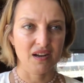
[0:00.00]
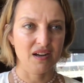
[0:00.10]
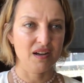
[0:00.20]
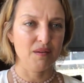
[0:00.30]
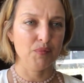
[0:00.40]

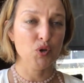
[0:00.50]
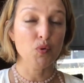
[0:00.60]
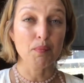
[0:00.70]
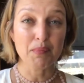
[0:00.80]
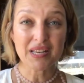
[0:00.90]
you
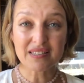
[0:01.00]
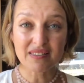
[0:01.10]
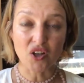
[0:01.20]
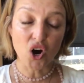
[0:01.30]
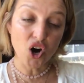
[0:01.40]
will miss
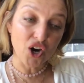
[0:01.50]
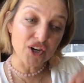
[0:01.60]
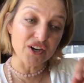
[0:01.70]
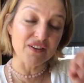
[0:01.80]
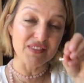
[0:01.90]
the
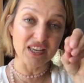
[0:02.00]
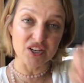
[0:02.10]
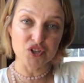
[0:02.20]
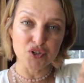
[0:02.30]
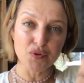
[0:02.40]
heart of the
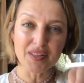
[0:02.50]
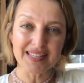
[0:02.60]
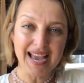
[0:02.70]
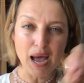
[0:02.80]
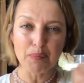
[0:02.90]
issue
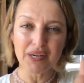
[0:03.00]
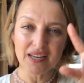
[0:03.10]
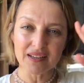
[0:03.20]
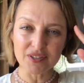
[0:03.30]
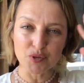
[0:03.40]
that's
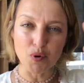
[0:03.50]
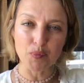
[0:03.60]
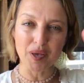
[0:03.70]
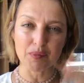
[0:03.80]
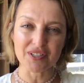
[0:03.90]
happening because you won't
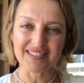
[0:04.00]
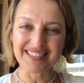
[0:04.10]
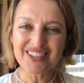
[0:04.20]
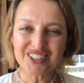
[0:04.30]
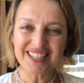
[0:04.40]
be able to
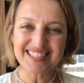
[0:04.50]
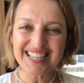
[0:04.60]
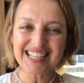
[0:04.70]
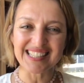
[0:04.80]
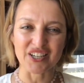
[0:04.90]

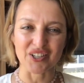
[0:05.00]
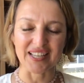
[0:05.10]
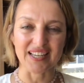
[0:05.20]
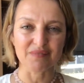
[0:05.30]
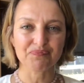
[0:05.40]
see clearly.